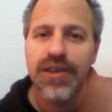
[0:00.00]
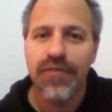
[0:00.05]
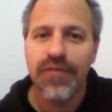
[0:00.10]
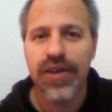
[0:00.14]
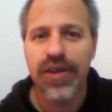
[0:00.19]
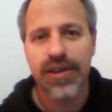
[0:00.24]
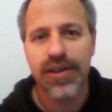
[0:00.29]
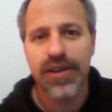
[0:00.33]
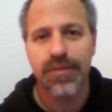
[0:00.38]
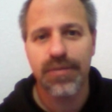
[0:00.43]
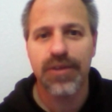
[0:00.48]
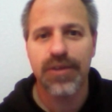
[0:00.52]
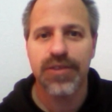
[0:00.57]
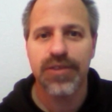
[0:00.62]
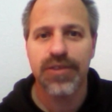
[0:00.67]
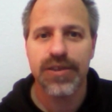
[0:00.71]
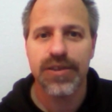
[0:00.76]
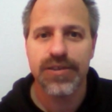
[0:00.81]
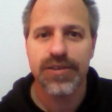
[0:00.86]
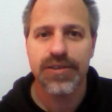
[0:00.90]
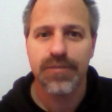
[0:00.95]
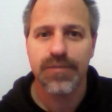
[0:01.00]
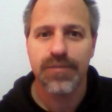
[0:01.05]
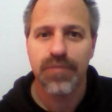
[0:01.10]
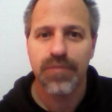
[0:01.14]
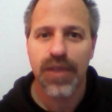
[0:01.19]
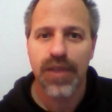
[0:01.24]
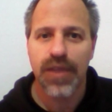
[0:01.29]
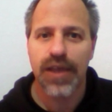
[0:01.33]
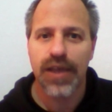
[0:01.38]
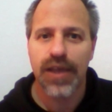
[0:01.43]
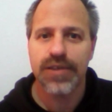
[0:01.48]
about this is
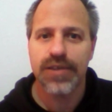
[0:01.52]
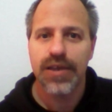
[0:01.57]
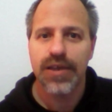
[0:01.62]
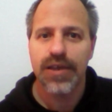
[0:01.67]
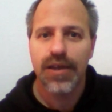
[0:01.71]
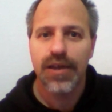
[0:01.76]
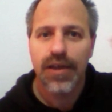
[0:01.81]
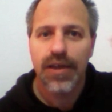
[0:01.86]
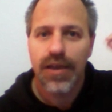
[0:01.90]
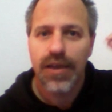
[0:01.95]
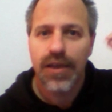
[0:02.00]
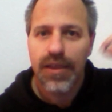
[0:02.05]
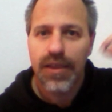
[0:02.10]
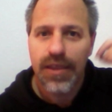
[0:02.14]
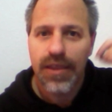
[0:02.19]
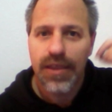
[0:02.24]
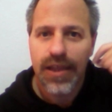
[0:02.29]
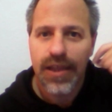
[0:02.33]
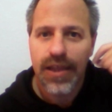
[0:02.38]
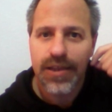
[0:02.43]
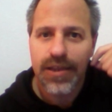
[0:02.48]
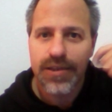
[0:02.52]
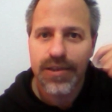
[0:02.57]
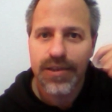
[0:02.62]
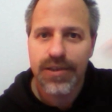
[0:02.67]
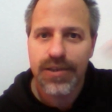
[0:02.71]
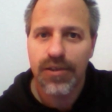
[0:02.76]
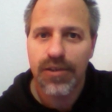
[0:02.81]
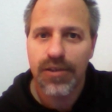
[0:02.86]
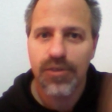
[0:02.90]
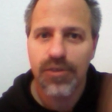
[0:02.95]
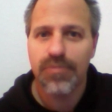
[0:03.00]
that Telkom
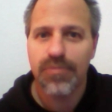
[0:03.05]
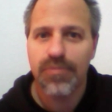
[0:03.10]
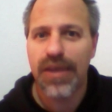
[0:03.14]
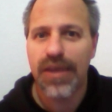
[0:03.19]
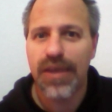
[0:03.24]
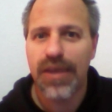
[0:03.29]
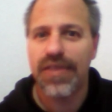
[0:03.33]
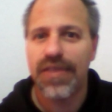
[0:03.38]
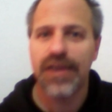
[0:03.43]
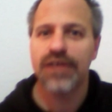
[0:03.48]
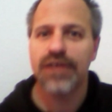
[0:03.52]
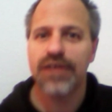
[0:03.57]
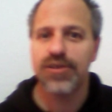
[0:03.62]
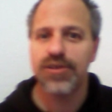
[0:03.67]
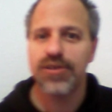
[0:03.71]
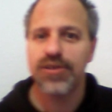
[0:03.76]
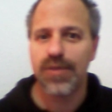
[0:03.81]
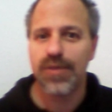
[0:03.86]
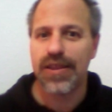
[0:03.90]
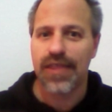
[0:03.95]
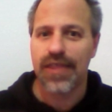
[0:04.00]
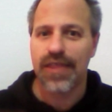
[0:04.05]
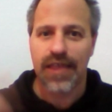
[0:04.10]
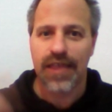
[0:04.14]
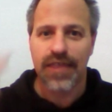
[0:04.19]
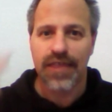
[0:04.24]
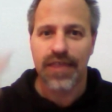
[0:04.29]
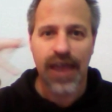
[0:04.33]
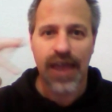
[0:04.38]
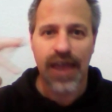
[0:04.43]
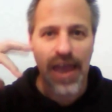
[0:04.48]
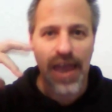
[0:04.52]
made the announcement that
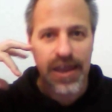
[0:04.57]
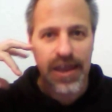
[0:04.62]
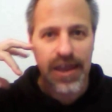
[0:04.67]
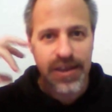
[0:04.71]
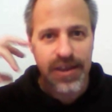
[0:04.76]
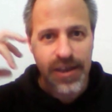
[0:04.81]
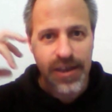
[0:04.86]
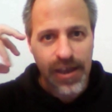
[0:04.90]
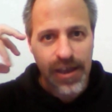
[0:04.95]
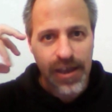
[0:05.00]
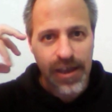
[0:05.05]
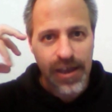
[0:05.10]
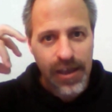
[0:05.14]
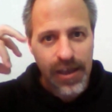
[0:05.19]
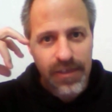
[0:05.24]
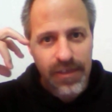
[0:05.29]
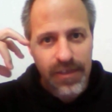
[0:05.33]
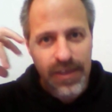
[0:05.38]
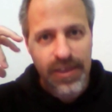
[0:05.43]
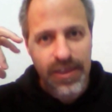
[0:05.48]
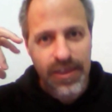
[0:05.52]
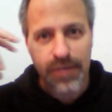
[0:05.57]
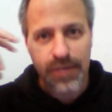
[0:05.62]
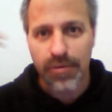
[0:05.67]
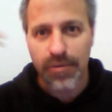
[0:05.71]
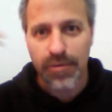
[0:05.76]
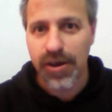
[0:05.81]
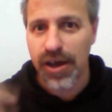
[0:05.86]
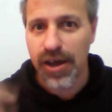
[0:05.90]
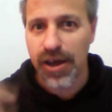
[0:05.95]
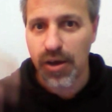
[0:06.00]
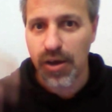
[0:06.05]
they were
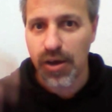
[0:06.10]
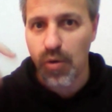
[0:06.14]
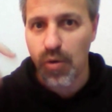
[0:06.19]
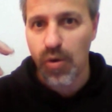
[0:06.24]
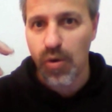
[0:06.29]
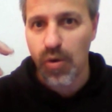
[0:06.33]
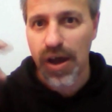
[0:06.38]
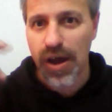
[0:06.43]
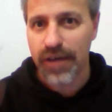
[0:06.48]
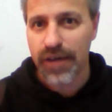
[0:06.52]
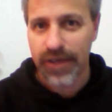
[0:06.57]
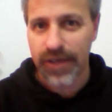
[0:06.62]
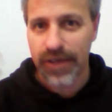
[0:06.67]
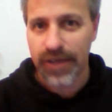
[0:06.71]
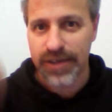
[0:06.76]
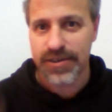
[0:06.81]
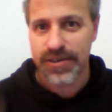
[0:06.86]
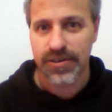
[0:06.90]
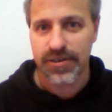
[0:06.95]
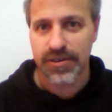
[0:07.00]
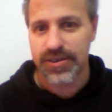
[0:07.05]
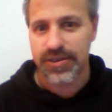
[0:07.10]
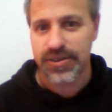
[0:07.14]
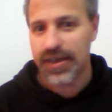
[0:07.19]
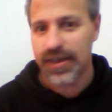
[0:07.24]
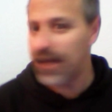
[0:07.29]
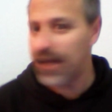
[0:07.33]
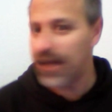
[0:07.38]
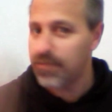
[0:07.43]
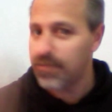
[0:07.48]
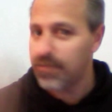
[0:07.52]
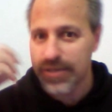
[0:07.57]
acquiring Cell C. It was a
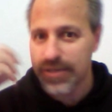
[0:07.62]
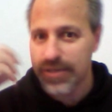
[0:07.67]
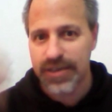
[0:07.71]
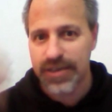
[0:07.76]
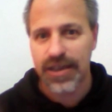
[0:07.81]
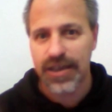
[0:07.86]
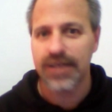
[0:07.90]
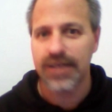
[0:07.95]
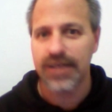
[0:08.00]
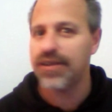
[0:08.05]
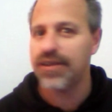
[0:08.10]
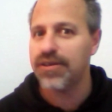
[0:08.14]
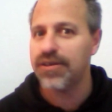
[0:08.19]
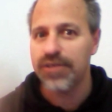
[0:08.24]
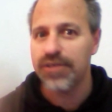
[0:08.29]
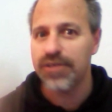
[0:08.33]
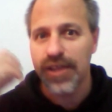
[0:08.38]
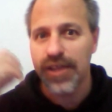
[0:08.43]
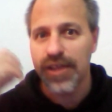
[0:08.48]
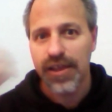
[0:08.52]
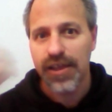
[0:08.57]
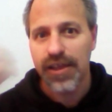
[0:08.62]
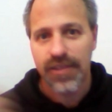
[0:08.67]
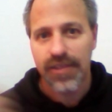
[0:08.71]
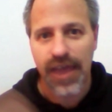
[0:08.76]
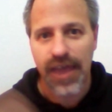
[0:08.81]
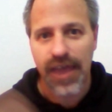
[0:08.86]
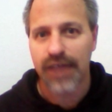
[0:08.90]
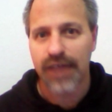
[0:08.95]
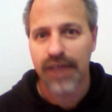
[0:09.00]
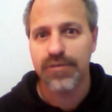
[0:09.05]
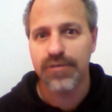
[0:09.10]
done deal. The
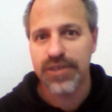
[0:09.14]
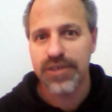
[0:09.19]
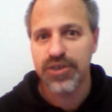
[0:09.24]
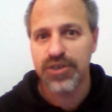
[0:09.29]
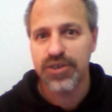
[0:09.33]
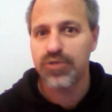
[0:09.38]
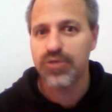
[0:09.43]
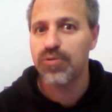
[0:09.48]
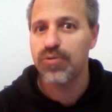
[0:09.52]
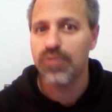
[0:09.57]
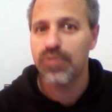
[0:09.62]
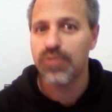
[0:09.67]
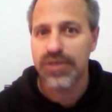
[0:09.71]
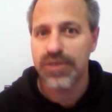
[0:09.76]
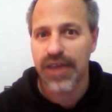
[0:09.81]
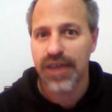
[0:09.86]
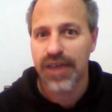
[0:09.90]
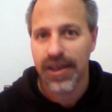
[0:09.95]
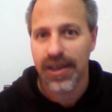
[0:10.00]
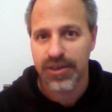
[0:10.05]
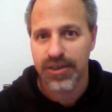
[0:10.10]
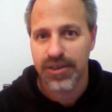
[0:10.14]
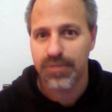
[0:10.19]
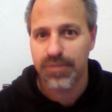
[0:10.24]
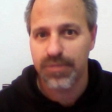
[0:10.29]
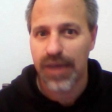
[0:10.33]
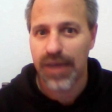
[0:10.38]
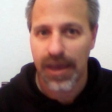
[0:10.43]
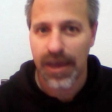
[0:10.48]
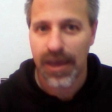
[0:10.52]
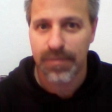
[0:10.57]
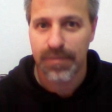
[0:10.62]
acquisition was going to be
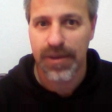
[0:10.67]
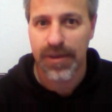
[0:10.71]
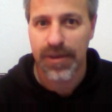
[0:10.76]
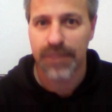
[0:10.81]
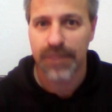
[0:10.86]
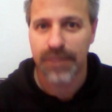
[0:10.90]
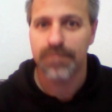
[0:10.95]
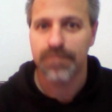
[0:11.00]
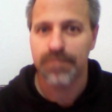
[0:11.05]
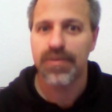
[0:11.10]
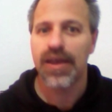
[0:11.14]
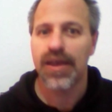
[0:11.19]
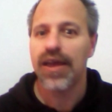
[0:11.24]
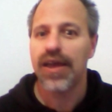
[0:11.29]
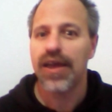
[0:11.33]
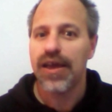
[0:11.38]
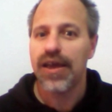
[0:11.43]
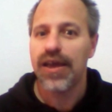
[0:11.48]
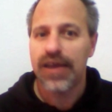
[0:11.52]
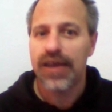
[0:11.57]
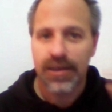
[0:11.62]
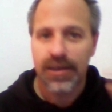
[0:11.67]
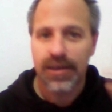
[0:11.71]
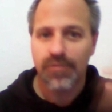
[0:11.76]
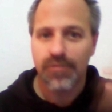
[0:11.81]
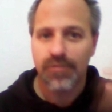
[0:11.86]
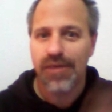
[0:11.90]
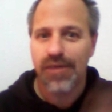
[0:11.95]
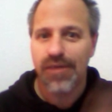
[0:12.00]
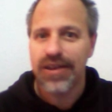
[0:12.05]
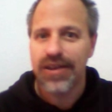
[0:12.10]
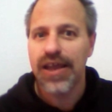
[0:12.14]
happening. Yet one day
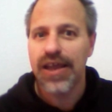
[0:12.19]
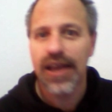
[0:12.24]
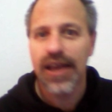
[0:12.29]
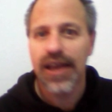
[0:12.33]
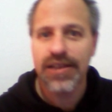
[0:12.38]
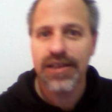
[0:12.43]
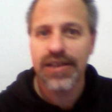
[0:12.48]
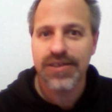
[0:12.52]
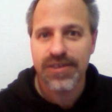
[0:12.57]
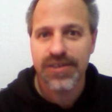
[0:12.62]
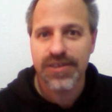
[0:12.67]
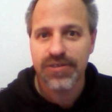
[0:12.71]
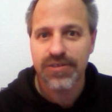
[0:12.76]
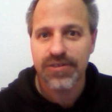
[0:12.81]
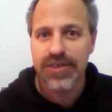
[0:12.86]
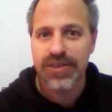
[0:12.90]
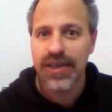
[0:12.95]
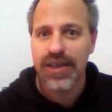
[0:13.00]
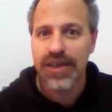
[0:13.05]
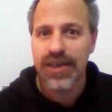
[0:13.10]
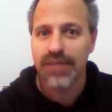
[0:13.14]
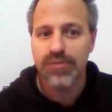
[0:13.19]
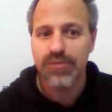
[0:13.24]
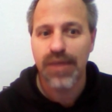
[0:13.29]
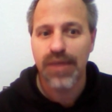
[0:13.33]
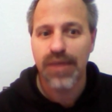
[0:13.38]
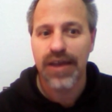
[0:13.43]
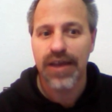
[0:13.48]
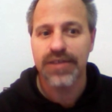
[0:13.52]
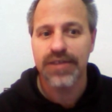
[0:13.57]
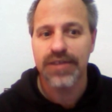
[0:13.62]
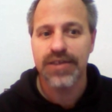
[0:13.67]
later, Cell C comes back and
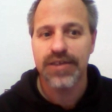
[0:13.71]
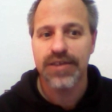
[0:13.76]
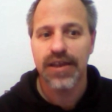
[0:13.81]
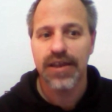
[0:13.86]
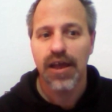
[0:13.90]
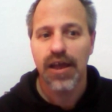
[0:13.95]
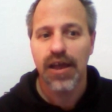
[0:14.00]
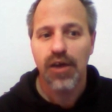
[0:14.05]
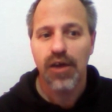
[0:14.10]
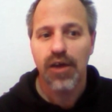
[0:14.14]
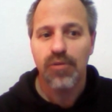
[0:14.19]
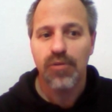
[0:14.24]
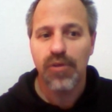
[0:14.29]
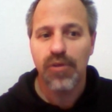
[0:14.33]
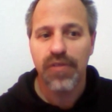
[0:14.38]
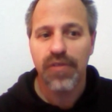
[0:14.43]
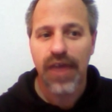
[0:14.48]
said, "Well, they